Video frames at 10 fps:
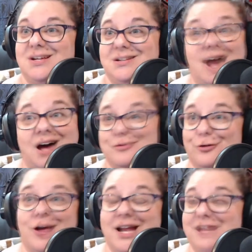not
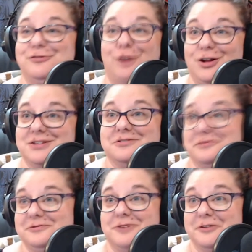for any fault
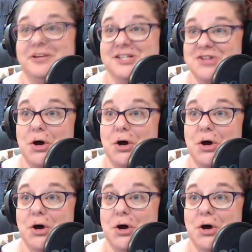of his